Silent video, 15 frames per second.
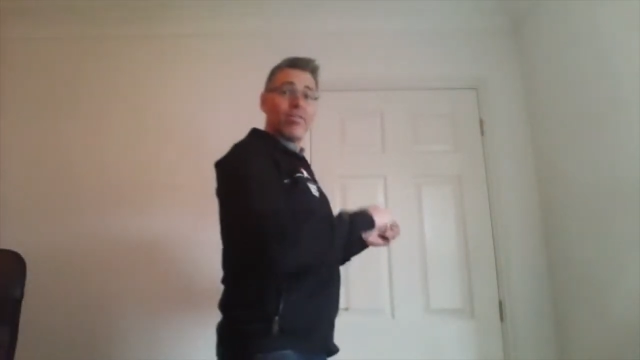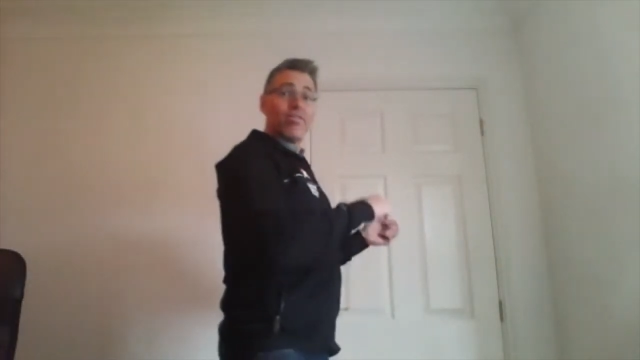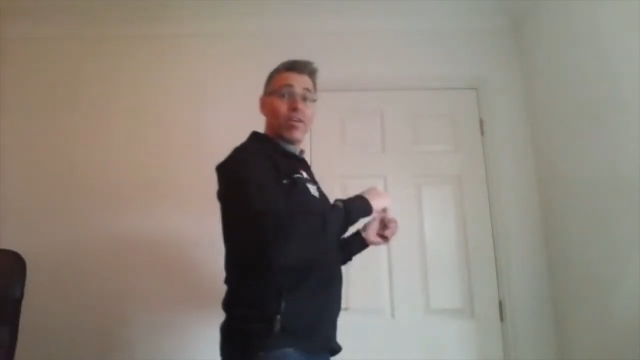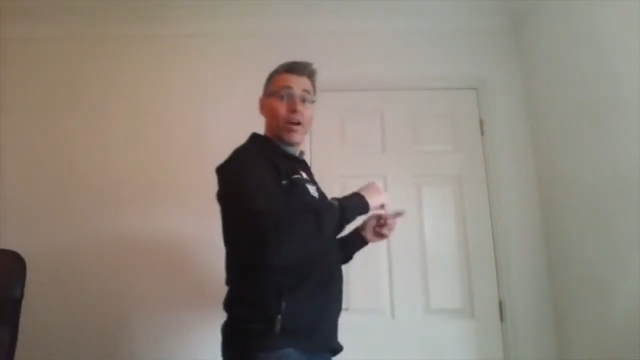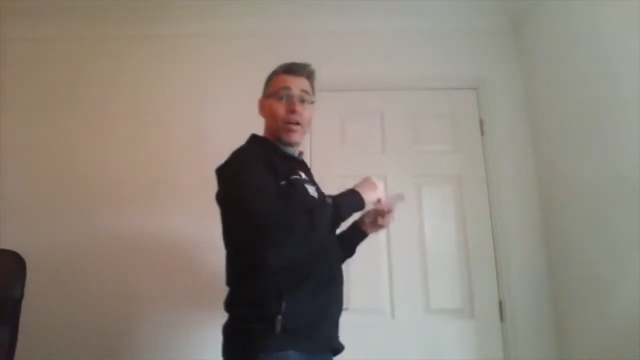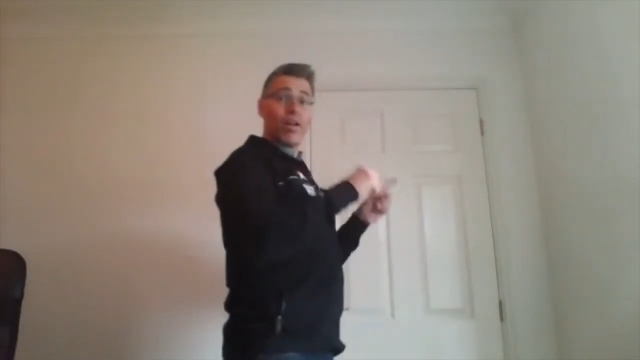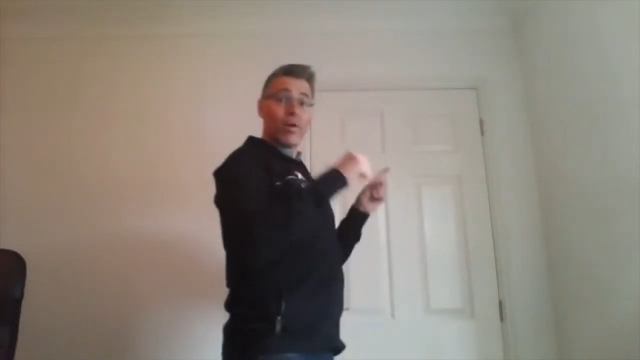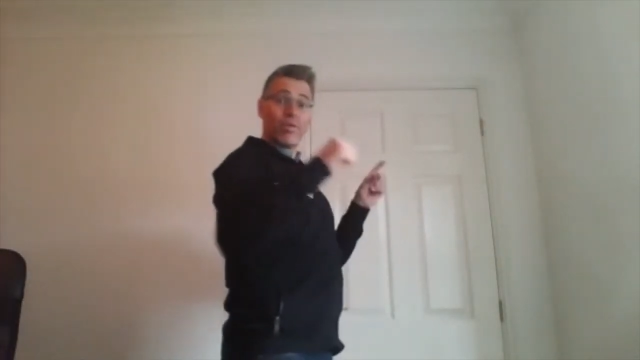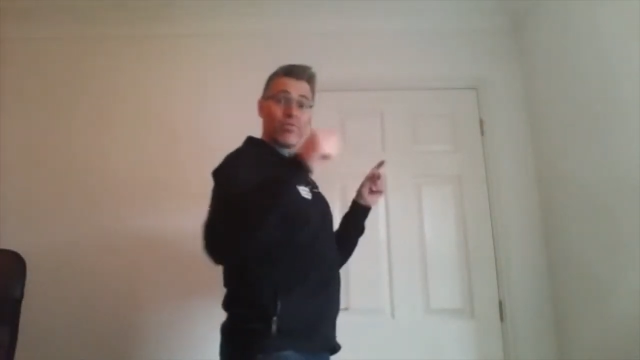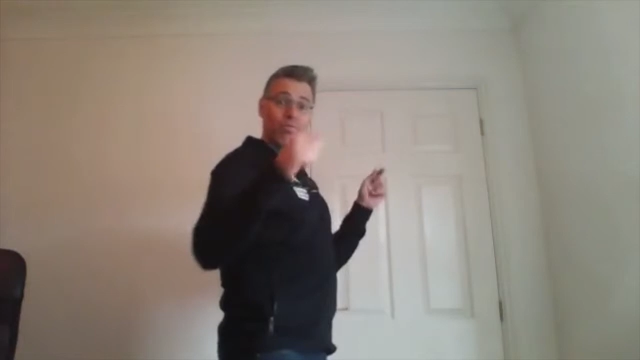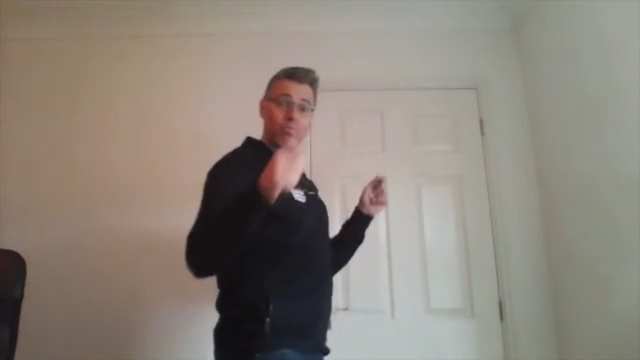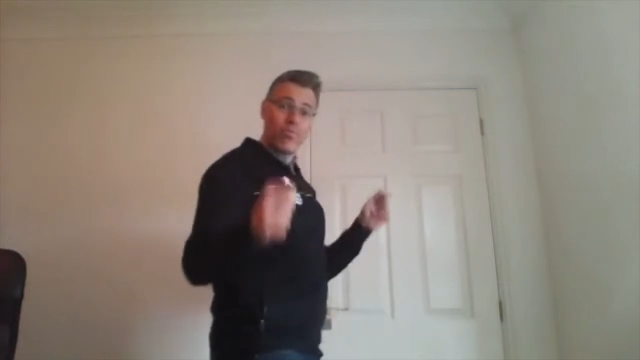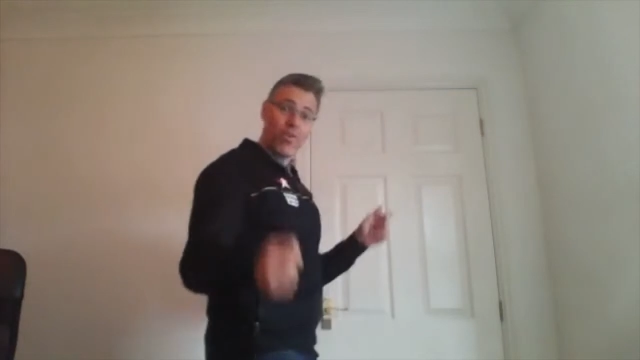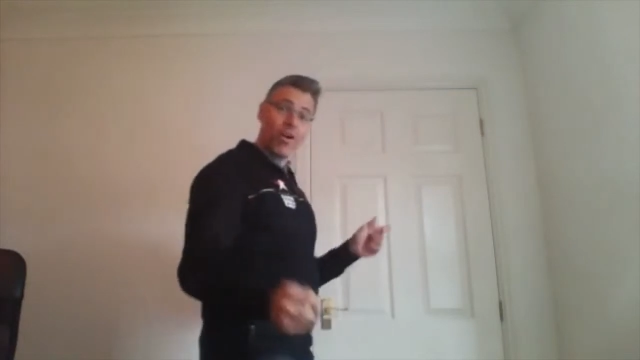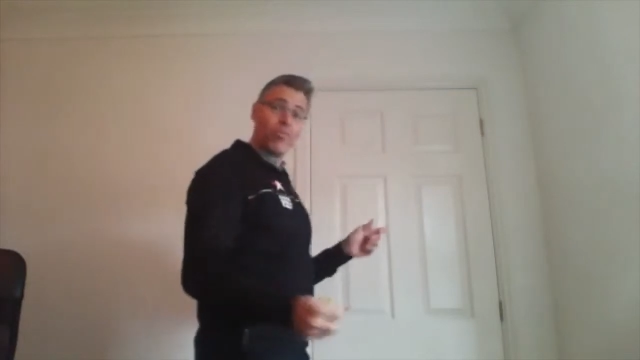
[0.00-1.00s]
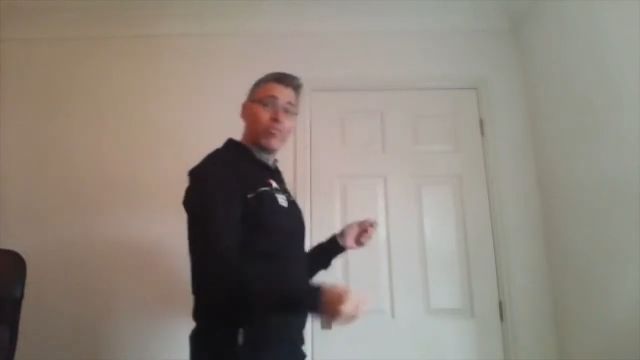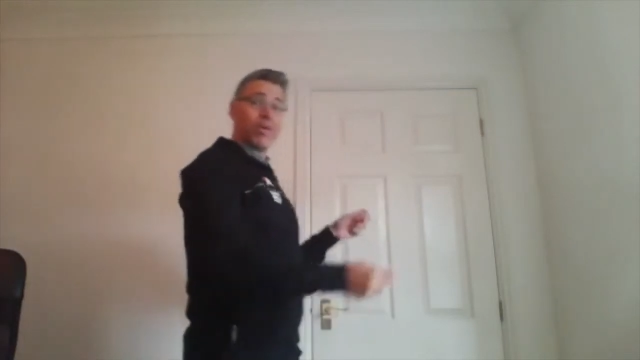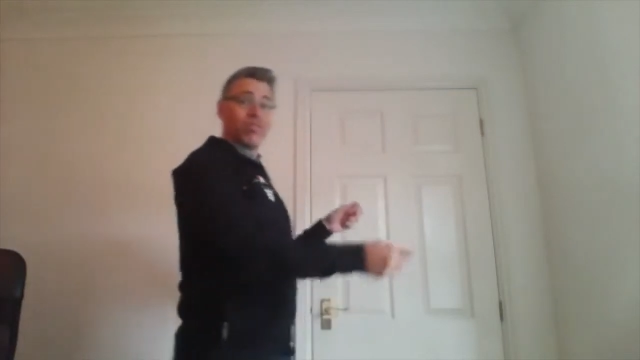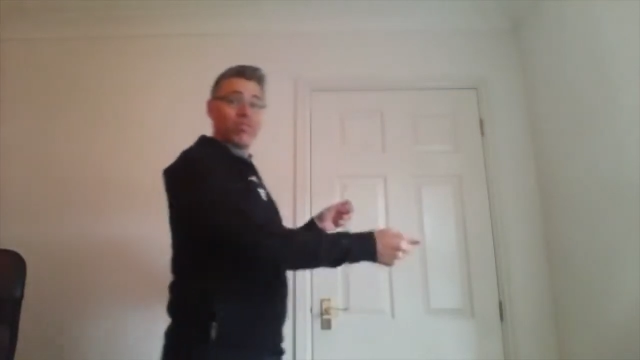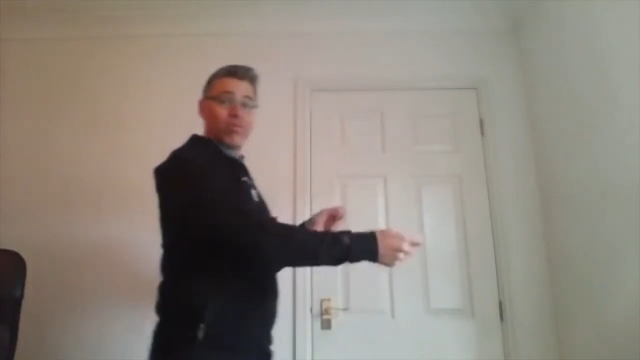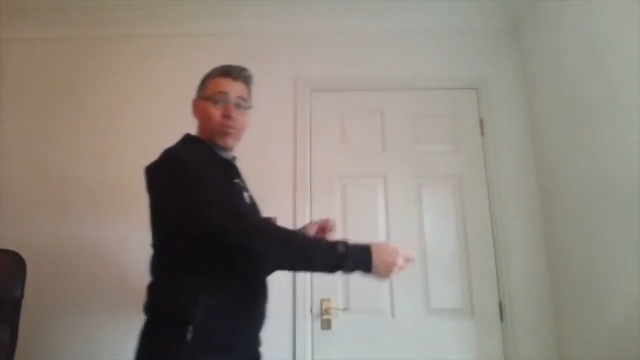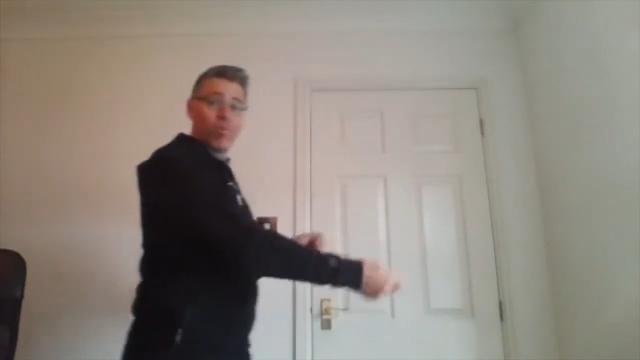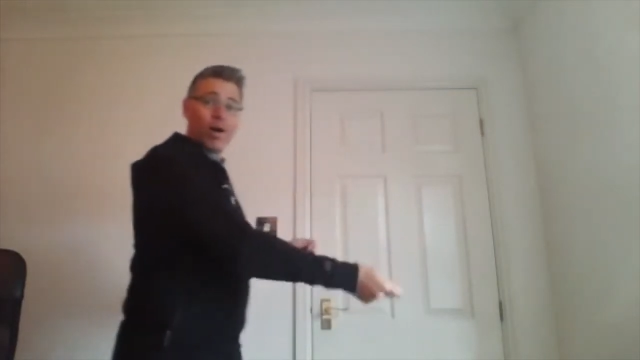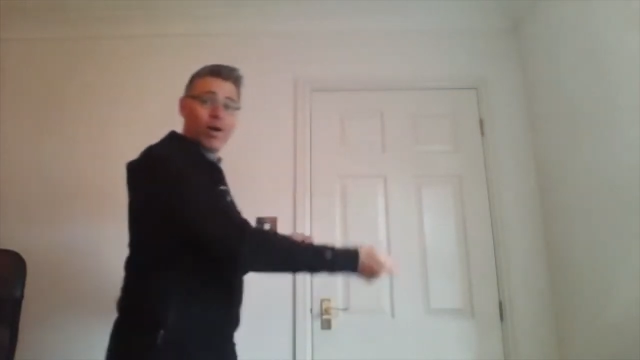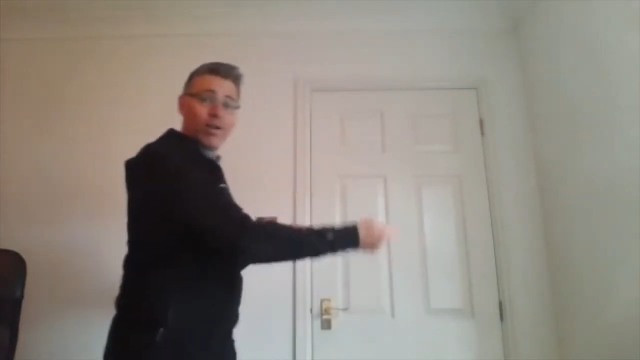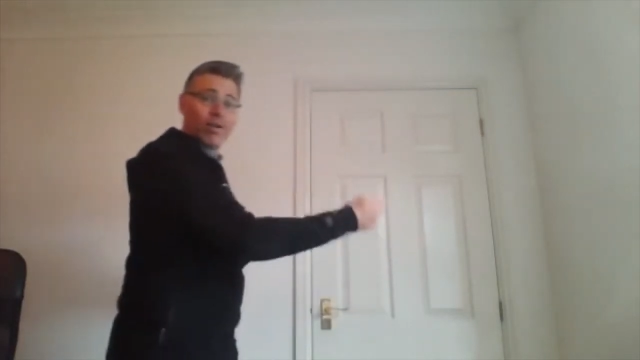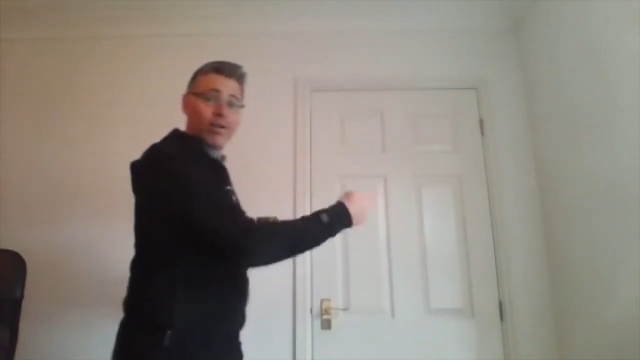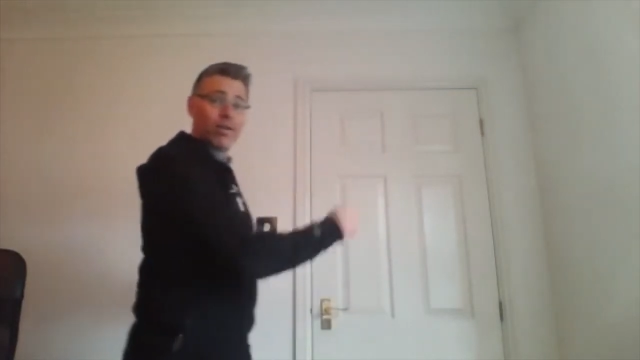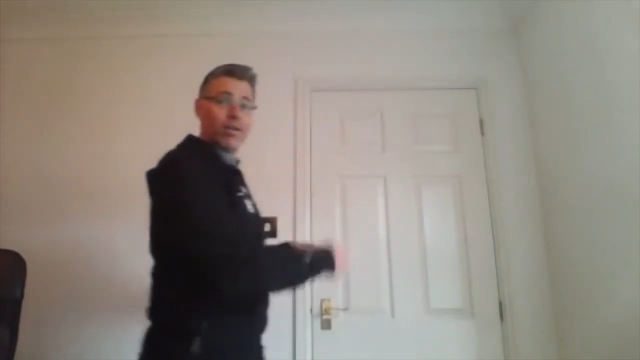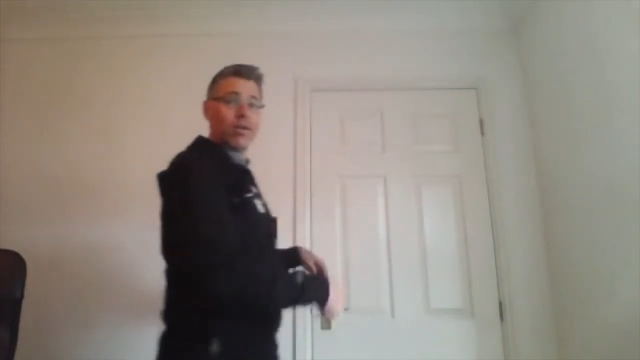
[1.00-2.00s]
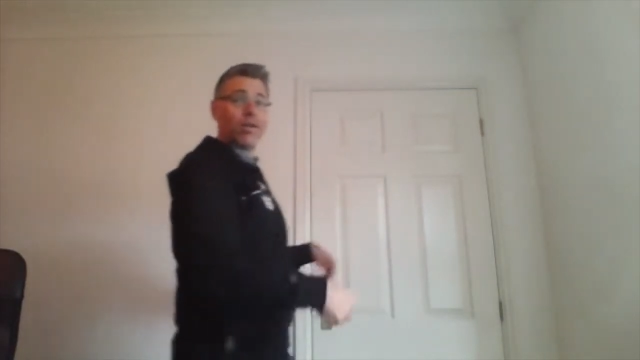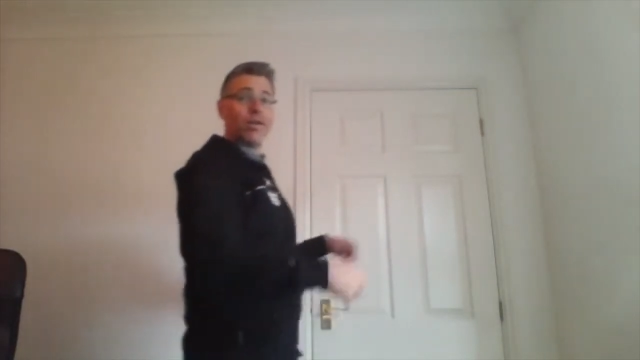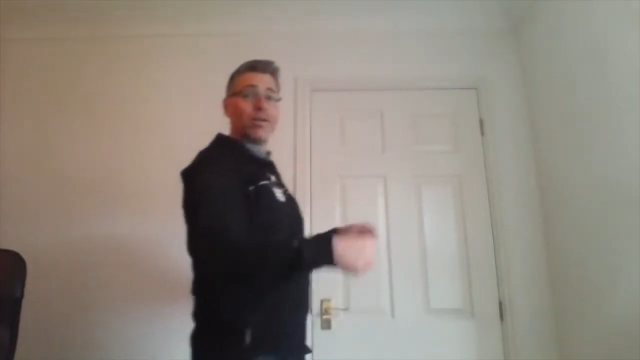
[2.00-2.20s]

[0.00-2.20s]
so I know it's been 5 beats, so 1,